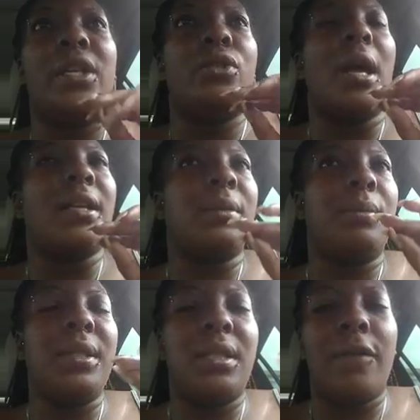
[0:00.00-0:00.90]
tries to
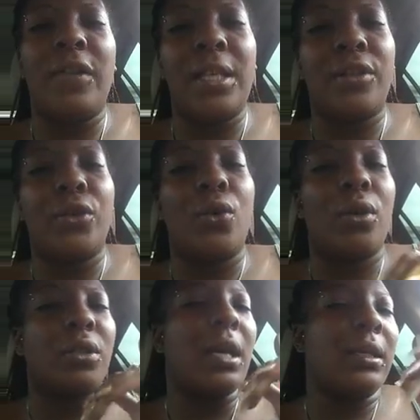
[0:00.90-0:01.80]
put stuff against the door,
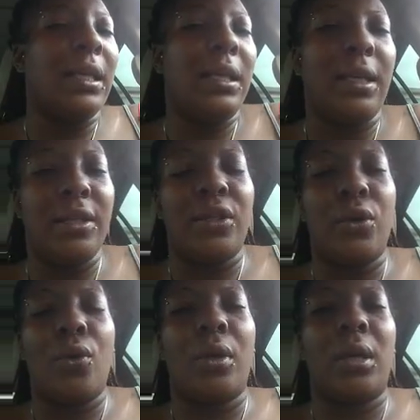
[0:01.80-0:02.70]
trying to lean against the
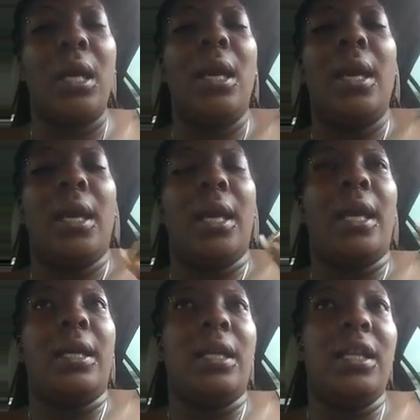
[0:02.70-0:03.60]
door.
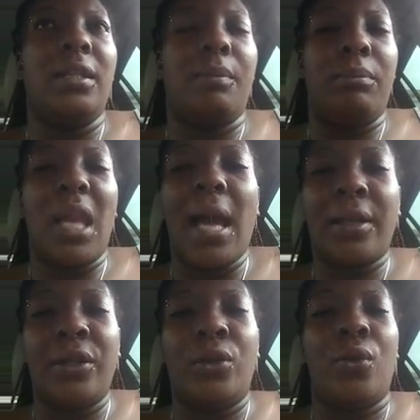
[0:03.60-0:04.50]
And he's
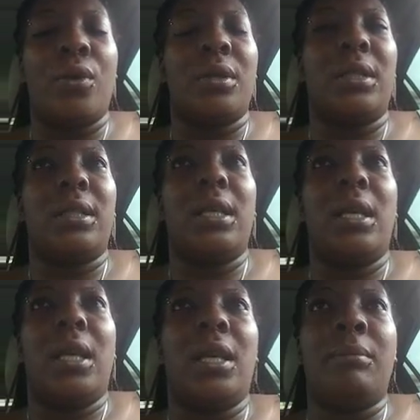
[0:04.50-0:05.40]
blocking the doors
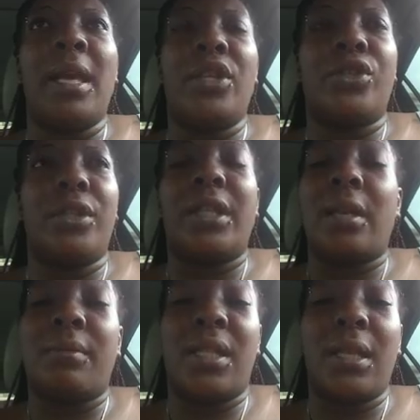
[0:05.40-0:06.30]
and making sure that
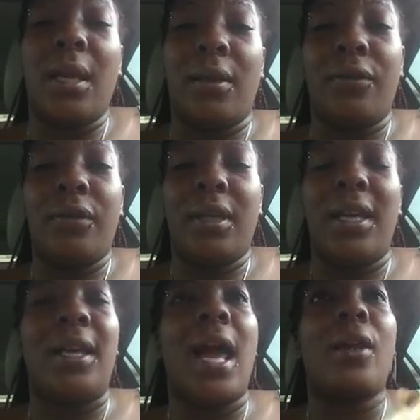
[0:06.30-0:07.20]
I'm safe.
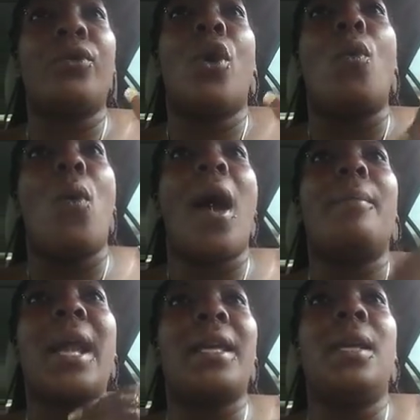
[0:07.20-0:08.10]
And I don't know why,
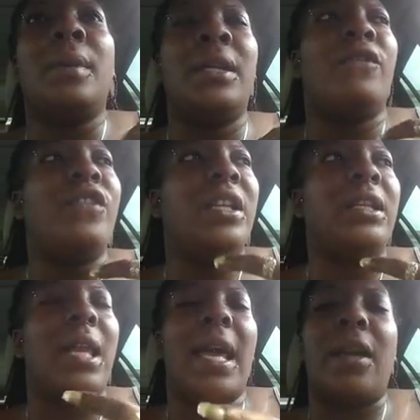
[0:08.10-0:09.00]
but I kept getting a
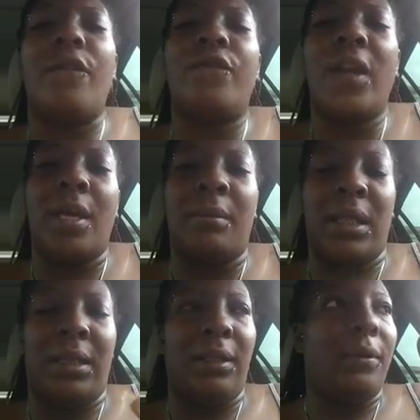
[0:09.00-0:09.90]
feeling like family.